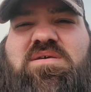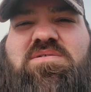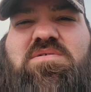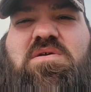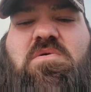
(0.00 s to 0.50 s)

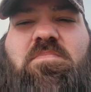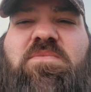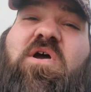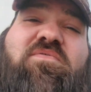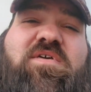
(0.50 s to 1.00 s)
So
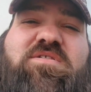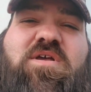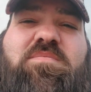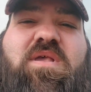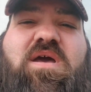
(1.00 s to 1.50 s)
hopefully this
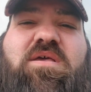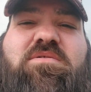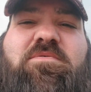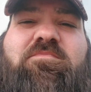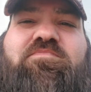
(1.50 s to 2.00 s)
helps, guys.
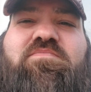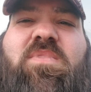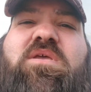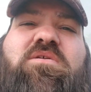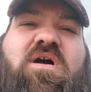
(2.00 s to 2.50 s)

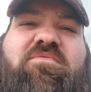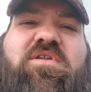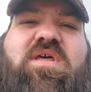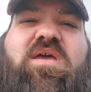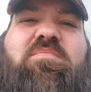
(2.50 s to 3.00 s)
Y'all have a good
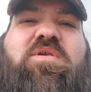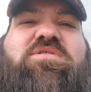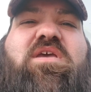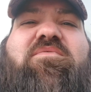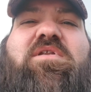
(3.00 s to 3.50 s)
day. Be
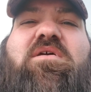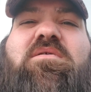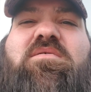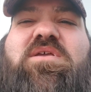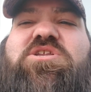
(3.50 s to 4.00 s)
safe out there.
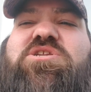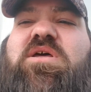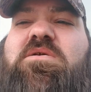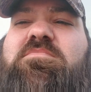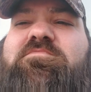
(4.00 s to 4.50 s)
Catch you later.